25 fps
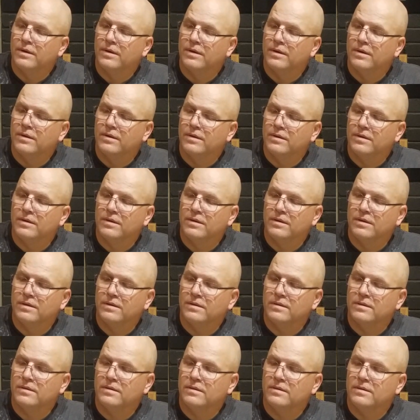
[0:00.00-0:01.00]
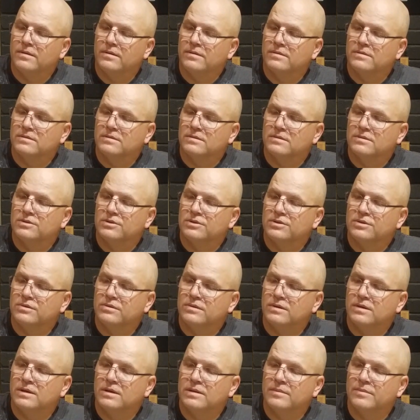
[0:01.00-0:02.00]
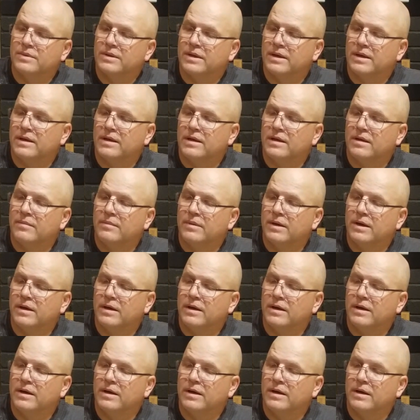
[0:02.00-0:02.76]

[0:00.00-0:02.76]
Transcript: Nothing too complicated about it.